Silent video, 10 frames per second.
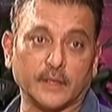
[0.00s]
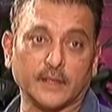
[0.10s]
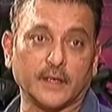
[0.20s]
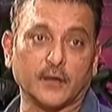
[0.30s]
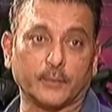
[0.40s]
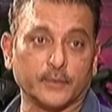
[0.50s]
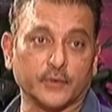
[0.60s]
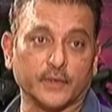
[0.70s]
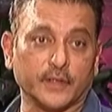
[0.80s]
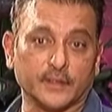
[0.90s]
when there are
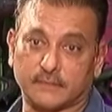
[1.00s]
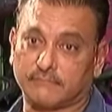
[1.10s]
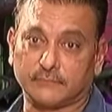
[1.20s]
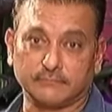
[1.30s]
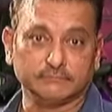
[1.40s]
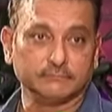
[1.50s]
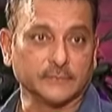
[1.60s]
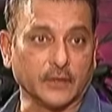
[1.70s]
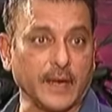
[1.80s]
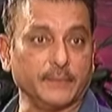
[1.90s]
opportunities,
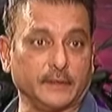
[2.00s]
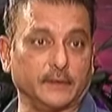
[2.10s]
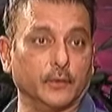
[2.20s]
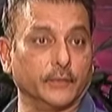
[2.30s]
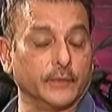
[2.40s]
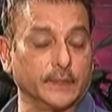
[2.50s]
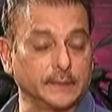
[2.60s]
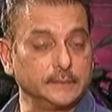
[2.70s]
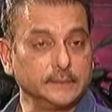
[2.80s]
grab it, go for it.